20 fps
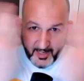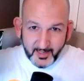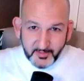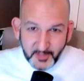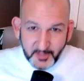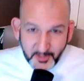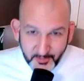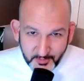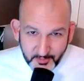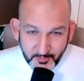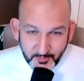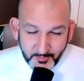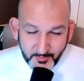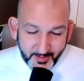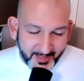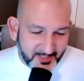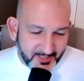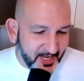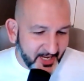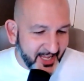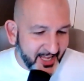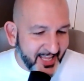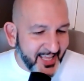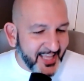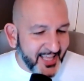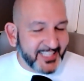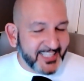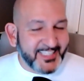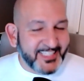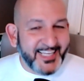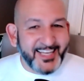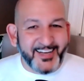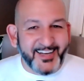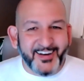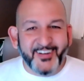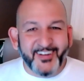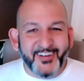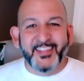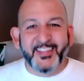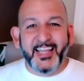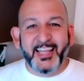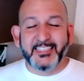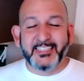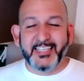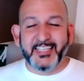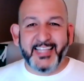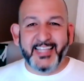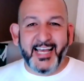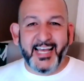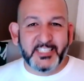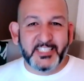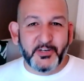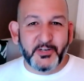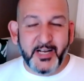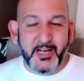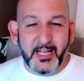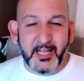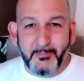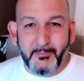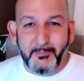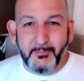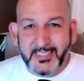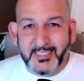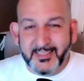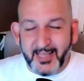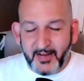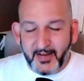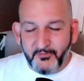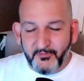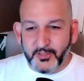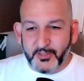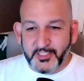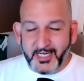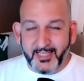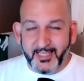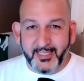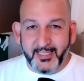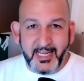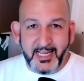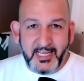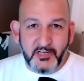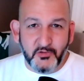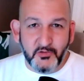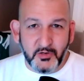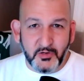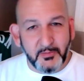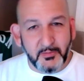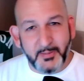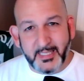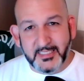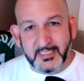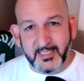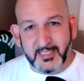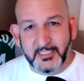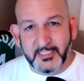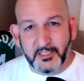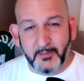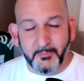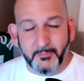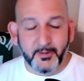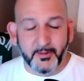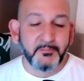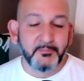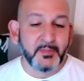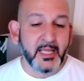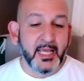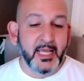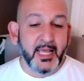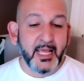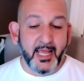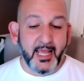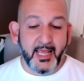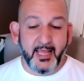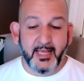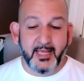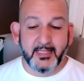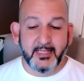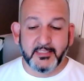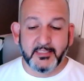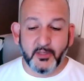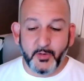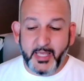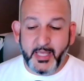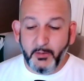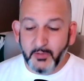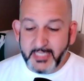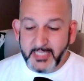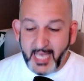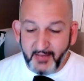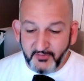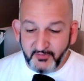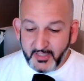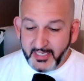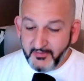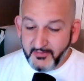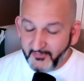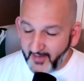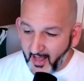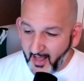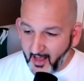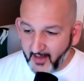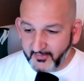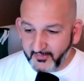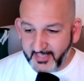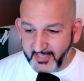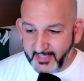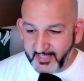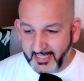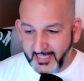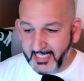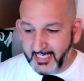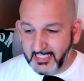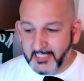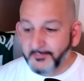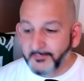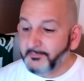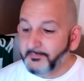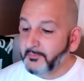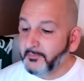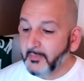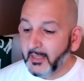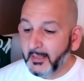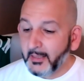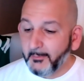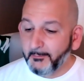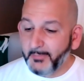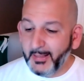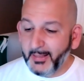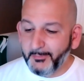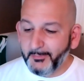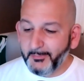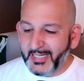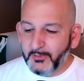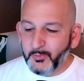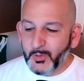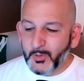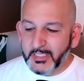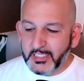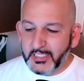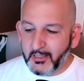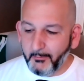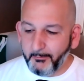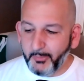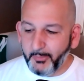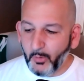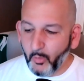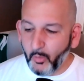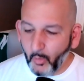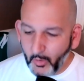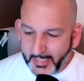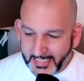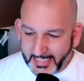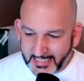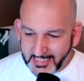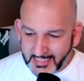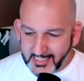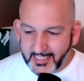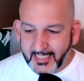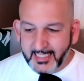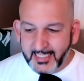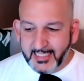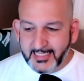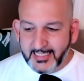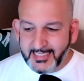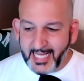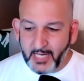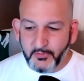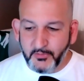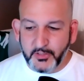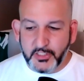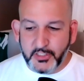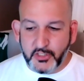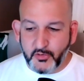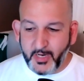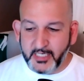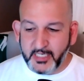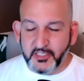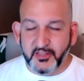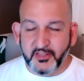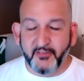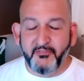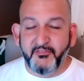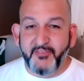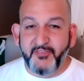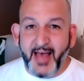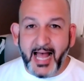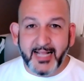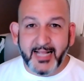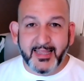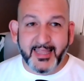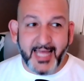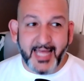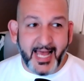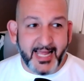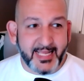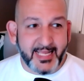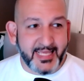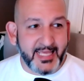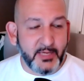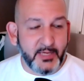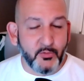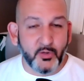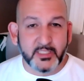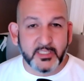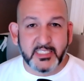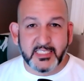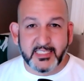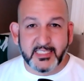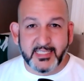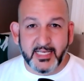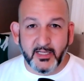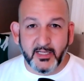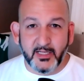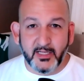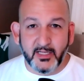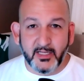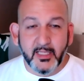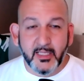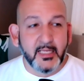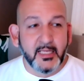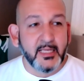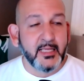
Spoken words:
on the YouTube page. So they set that screen on the baseline for Jaylen, and he drilled a baseline jumper. And so he was heavily involved in this. But it was the poise down the stretch. The fact that he was still